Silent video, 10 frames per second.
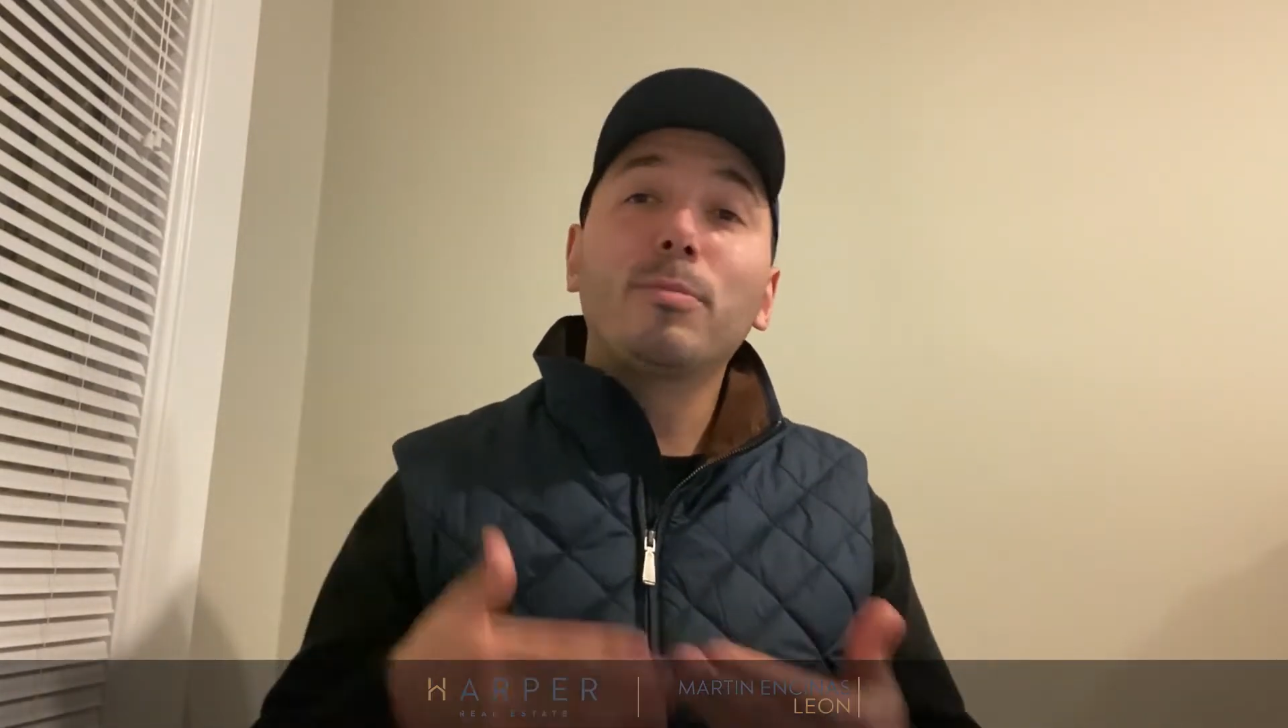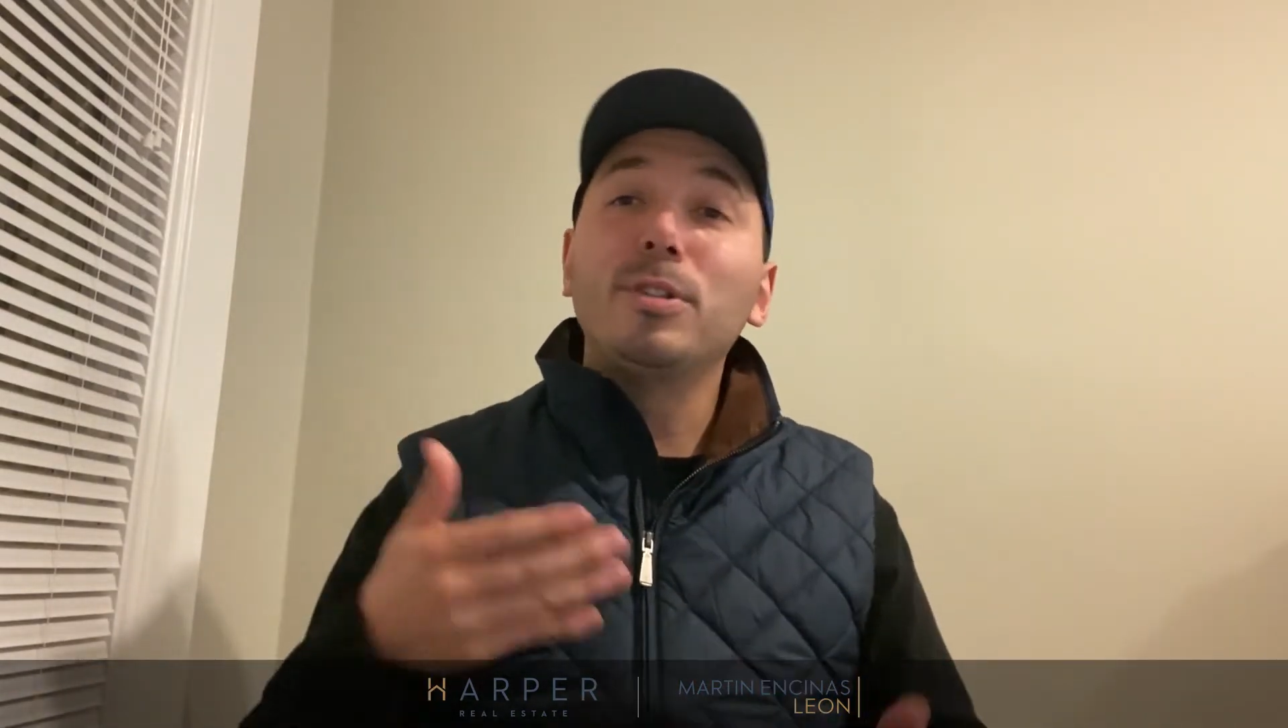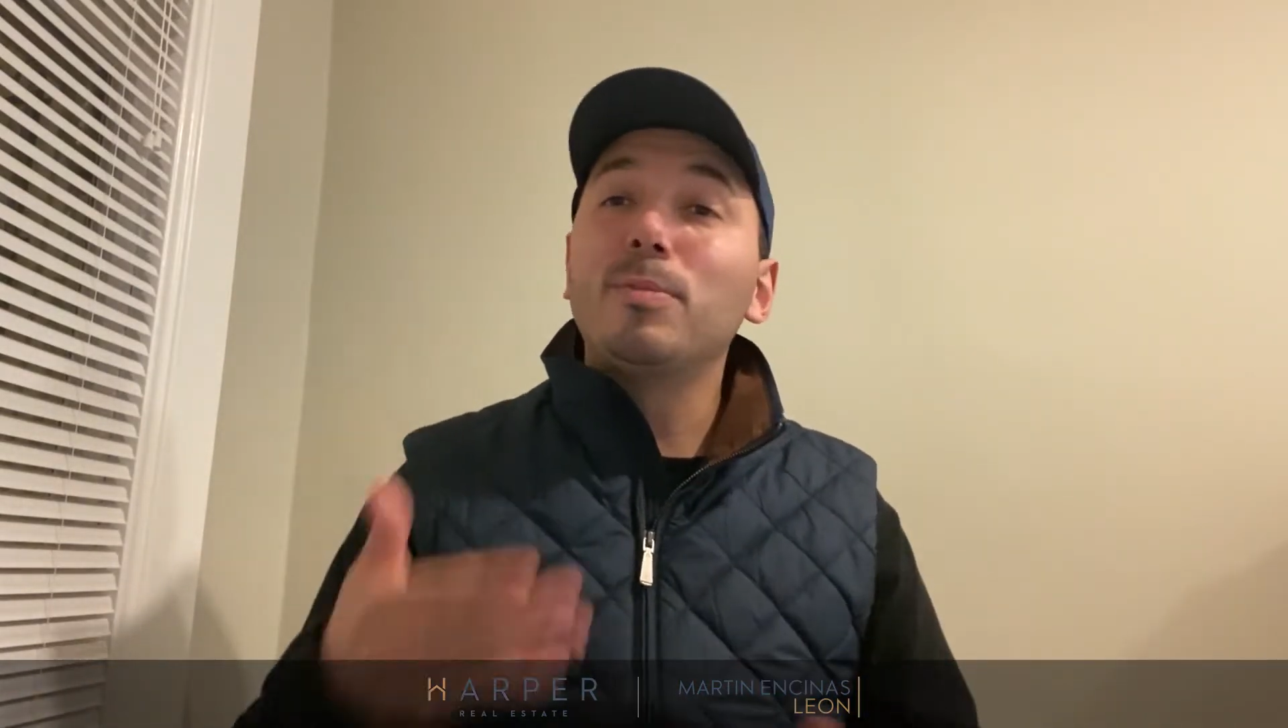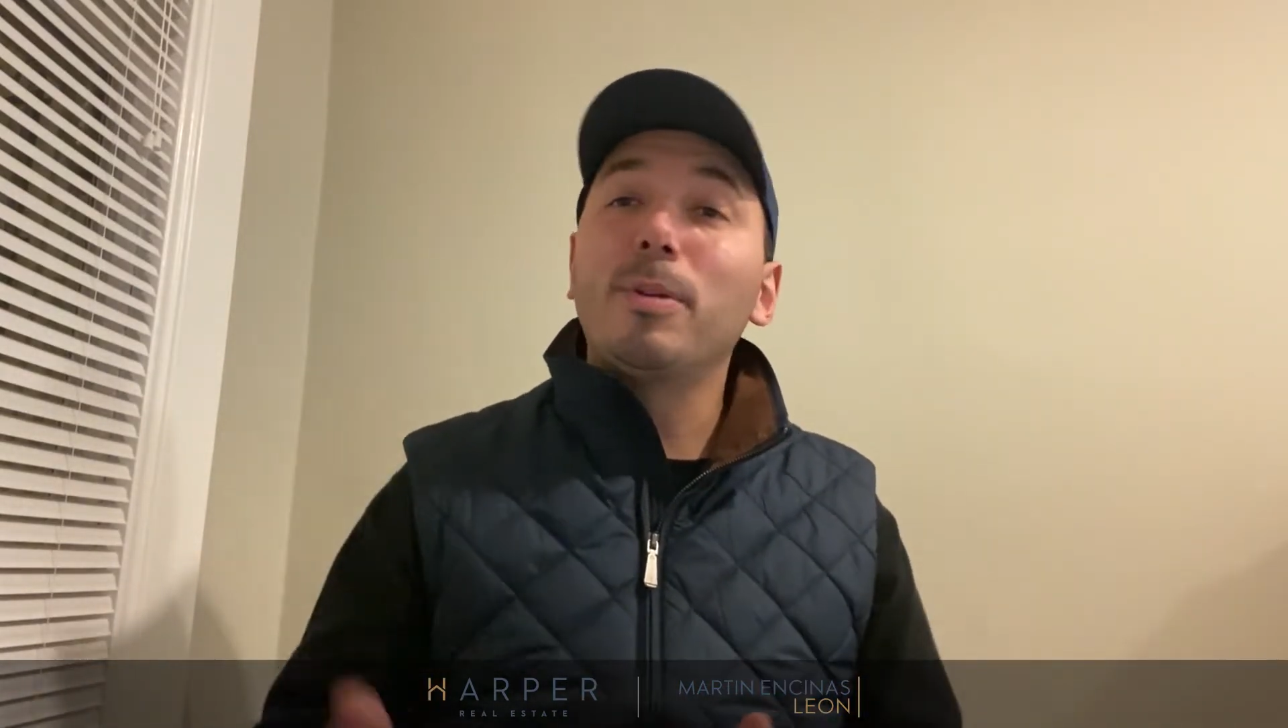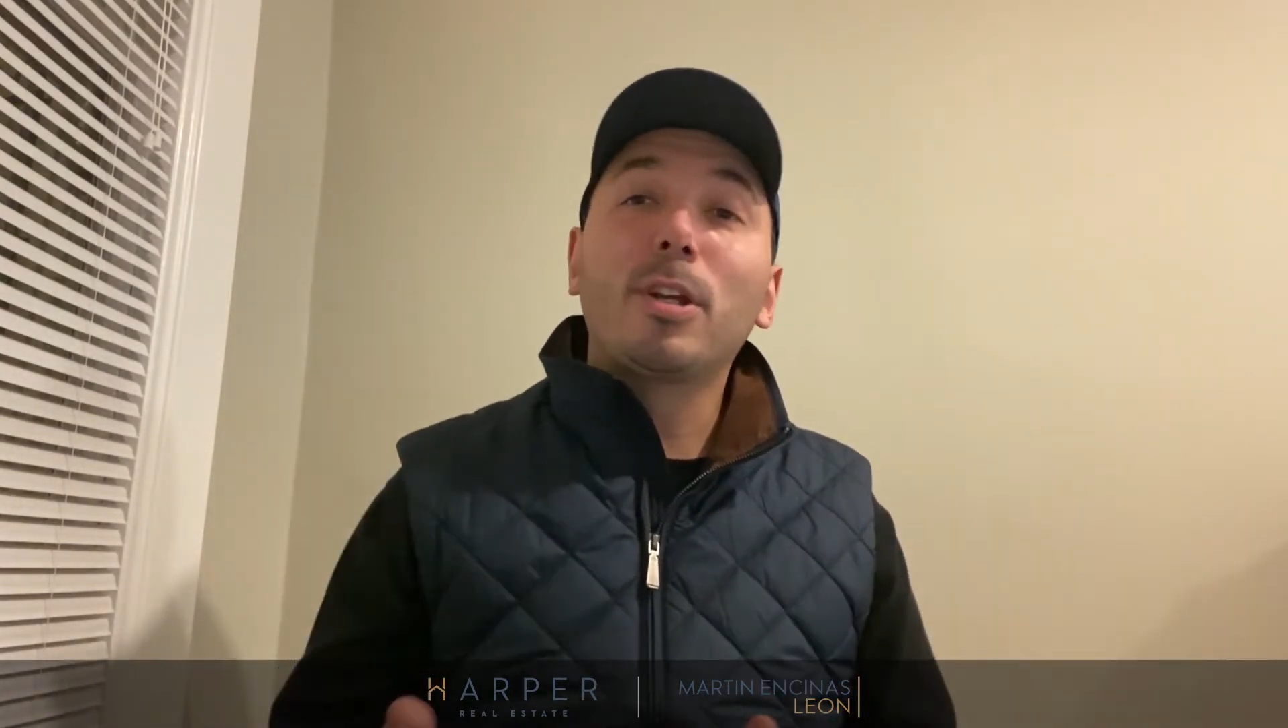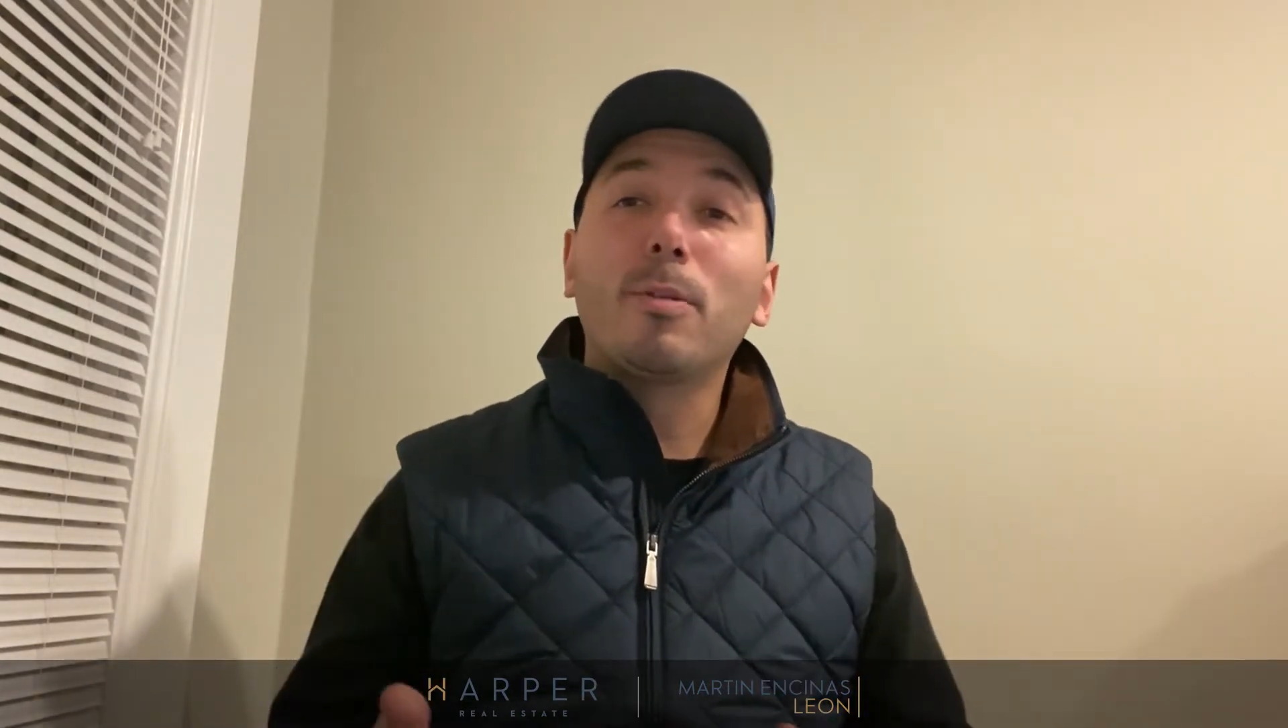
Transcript: to be speaking